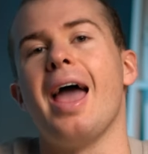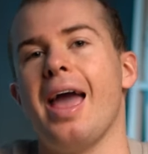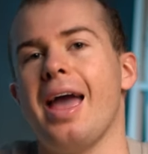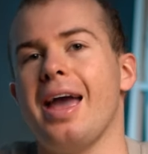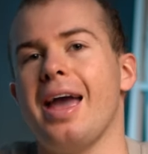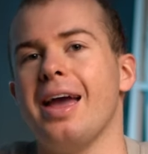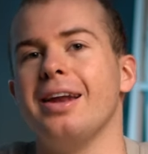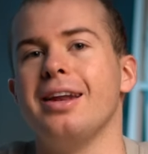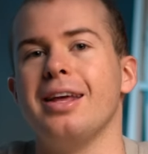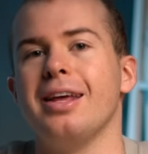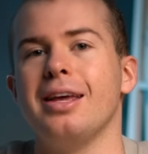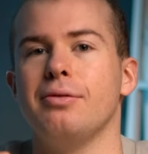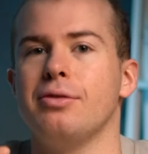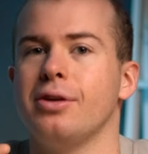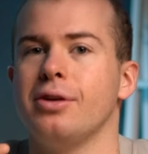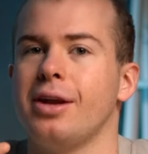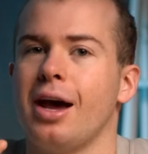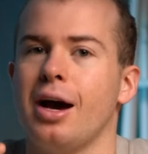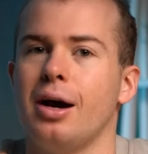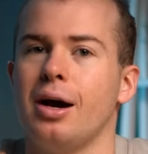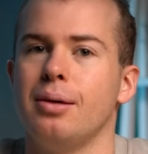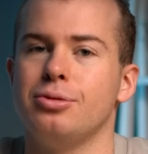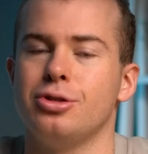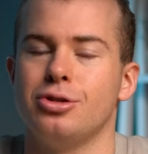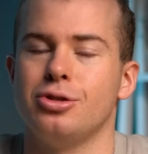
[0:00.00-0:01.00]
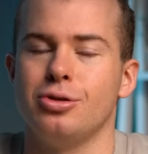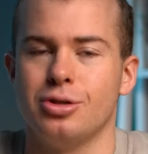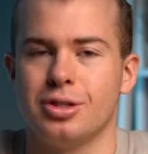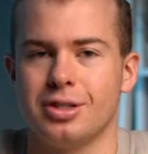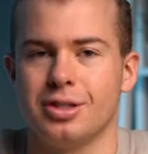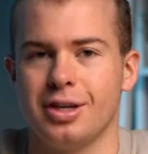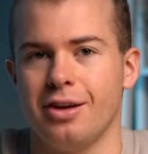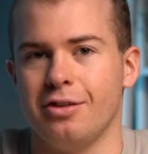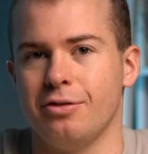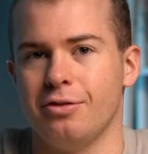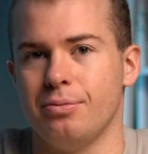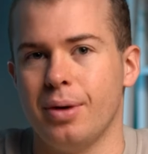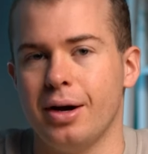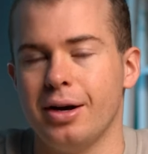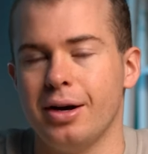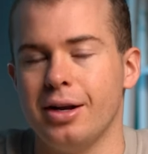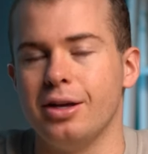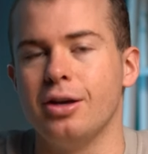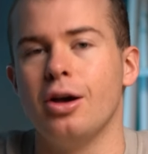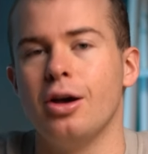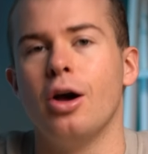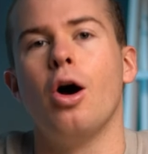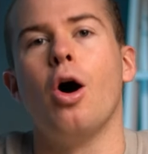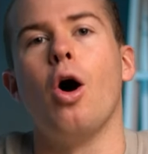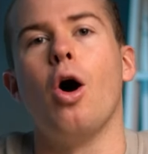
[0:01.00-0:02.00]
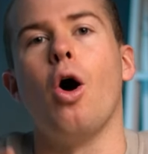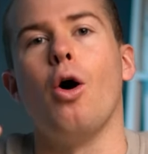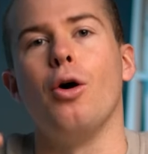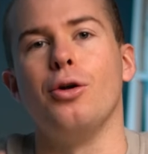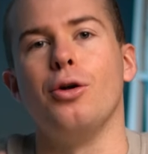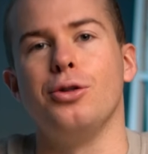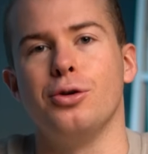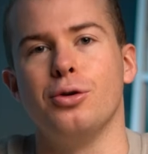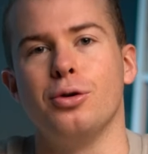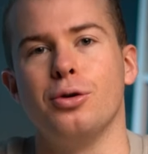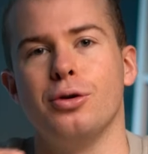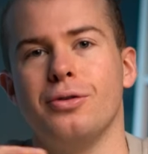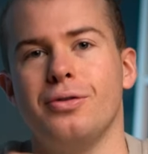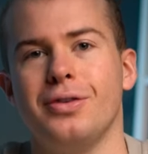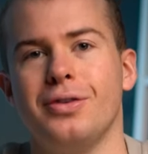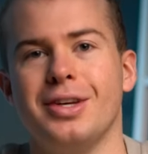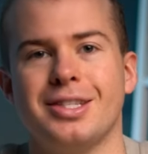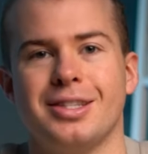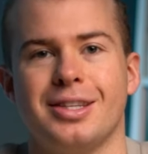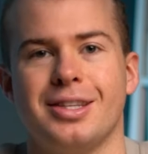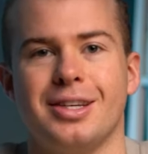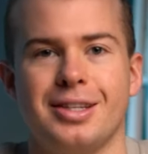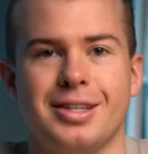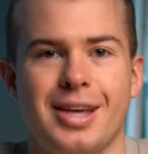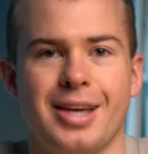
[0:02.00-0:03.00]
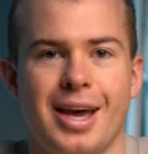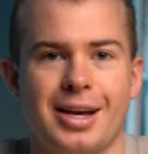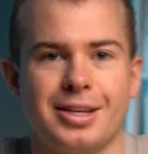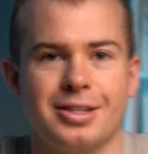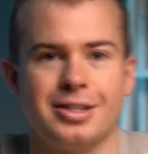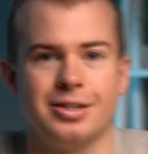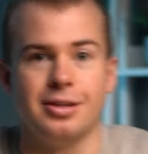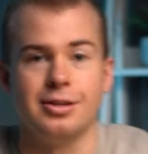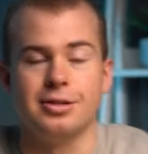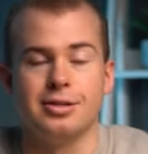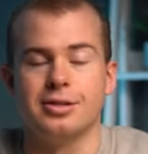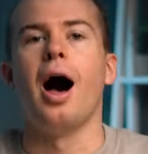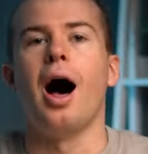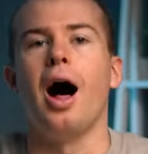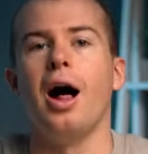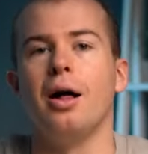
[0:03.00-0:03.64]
and even helps you save money on your investing taxes.